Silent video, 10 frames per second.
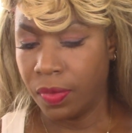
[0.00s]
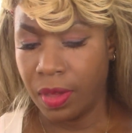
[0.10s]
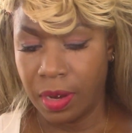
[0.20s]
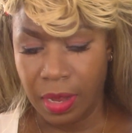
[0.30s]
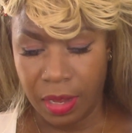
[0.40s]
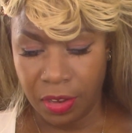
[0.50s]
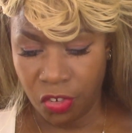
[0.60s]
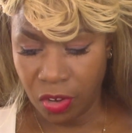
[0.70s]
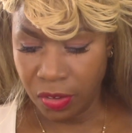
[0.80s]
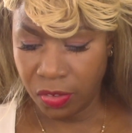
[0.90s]
I like it
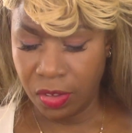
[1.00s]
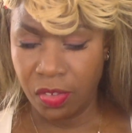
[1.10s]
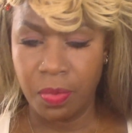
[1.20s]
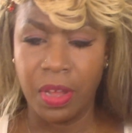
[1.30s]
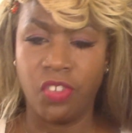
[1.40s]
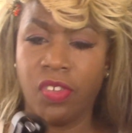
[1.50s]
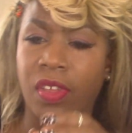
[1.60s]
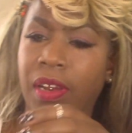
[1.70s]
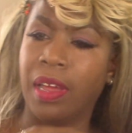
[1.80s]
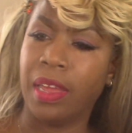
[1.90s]
just as much as
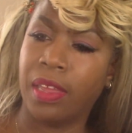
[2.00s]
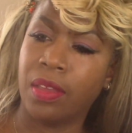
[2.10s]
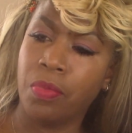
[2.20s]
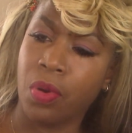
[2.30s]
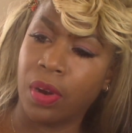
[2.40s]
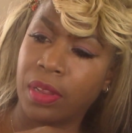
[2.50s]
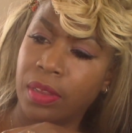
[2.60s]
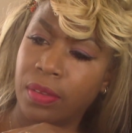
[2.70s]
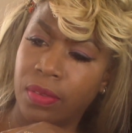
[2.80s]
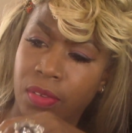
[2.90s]
I like Marc
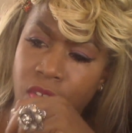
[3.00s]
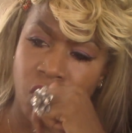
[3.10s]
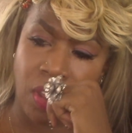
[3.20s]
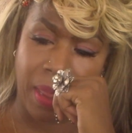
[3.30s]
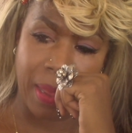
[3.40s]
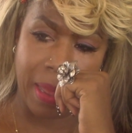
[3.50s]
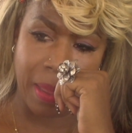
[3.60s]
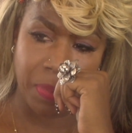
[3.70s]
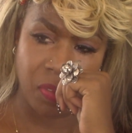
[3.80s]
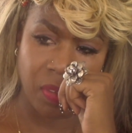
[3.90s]

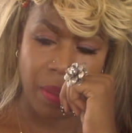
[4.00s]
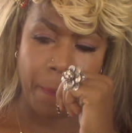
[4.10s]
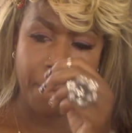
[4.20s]
Jacobs.